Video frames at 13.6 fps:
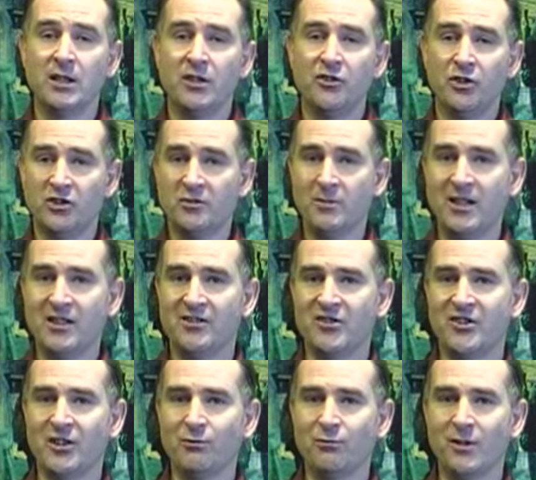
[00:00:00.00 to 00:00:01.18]
Dr. Marc
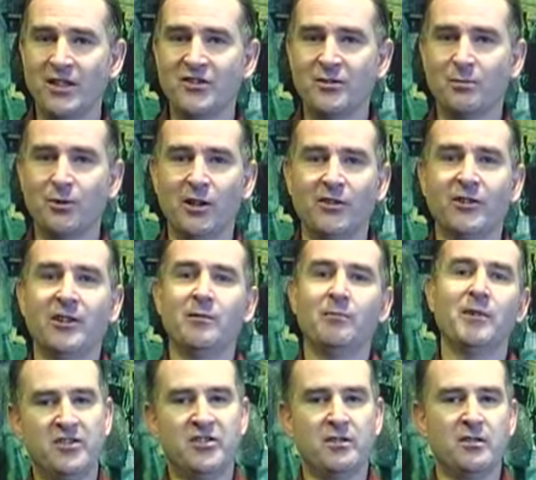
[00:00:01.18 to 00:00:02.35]
Dussault runs the program
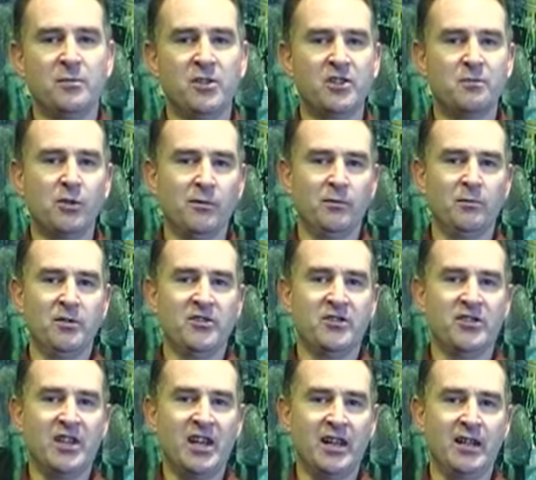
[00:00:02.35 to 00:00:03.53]
is that the biggest problem the business
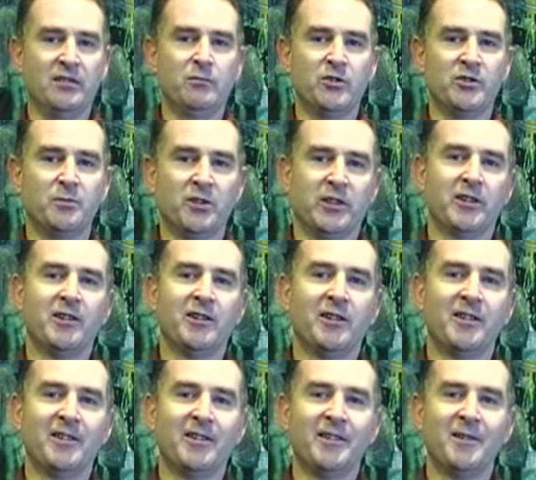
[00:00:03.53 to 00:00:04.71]
had was me.
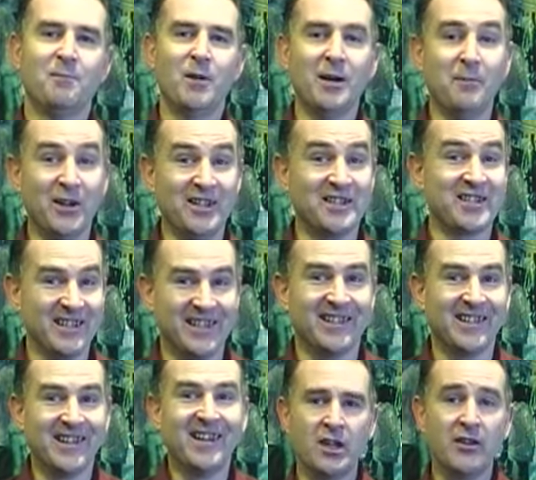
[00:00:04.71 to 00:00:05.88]
My mindset.
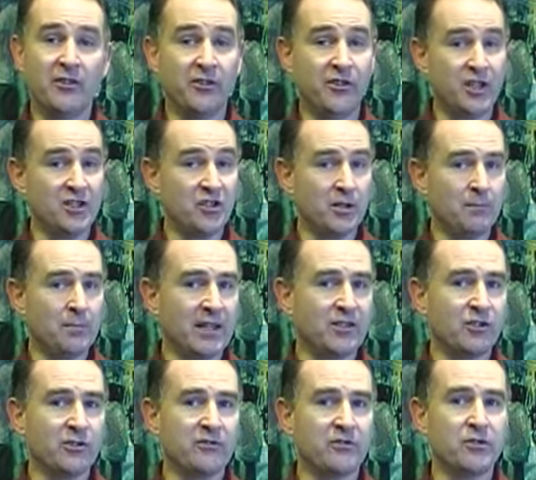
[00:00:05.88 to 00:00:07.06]
The things I backed
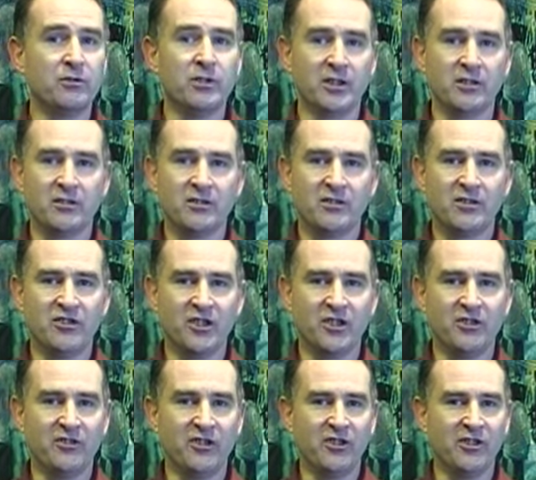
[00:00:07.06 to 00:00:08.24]
off doing because I
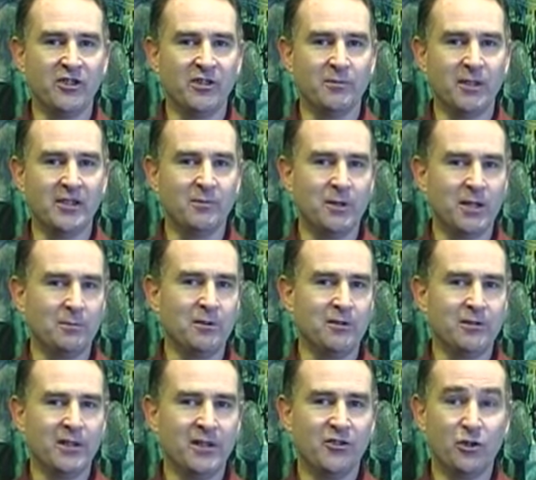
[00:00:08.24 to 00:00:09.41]
didn't think I could make them happen
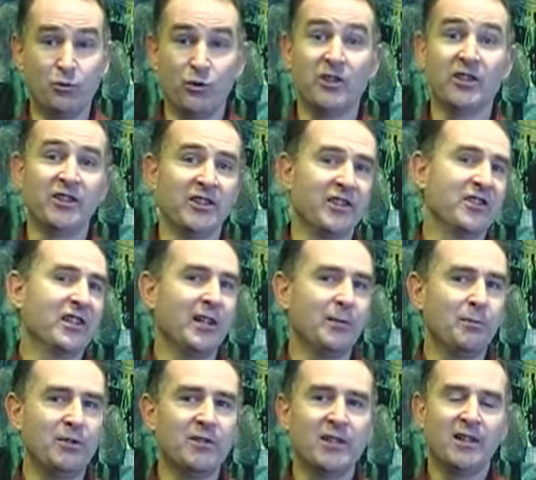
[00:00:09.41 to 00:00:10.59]
that really need to
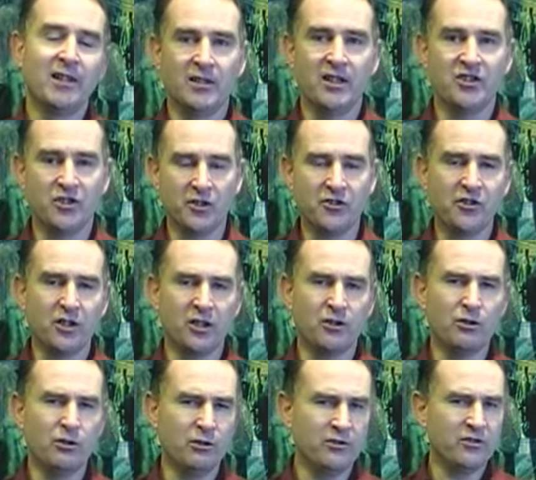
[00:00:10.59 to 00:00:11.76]
happen. It's not that I
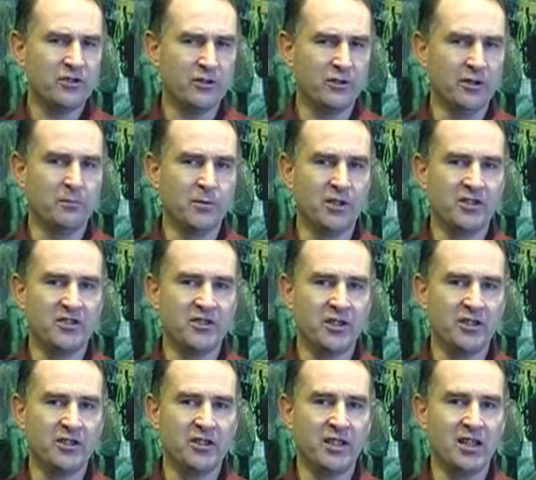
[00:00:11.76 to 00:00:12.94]
couldn't do it, but it's that I
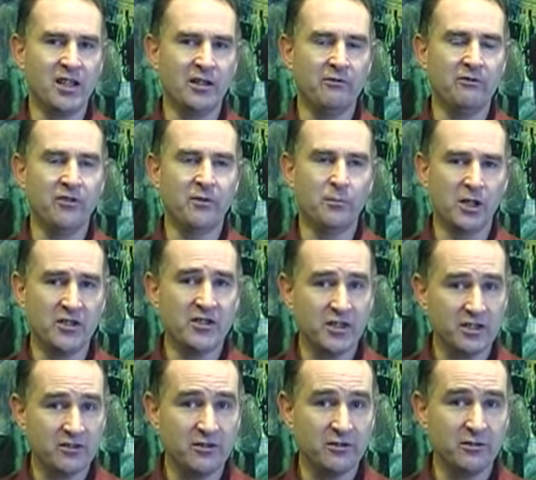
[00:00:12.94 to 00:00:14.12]
didn't have the mindset
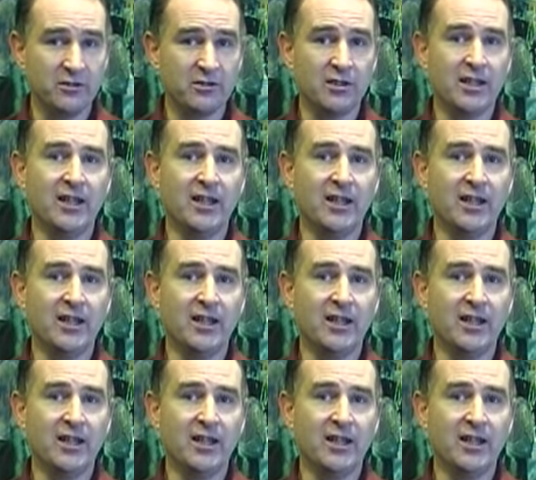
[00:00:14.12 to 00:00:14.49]
to do it.